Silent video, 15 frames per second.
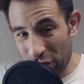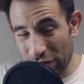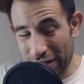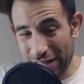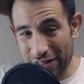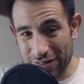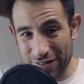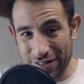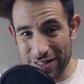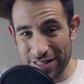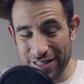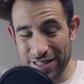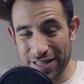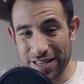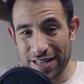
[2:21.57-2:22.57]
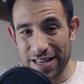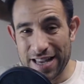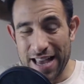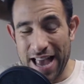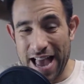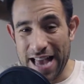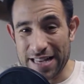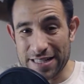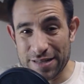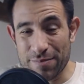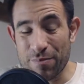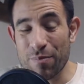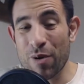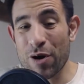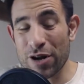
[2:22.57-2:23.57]
cleaners as a
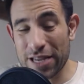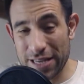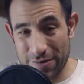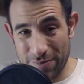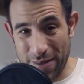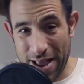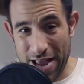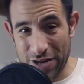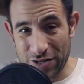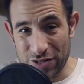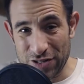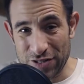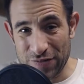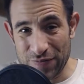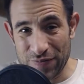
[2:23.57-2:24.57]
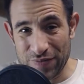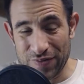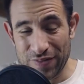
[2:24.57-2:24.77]
market match.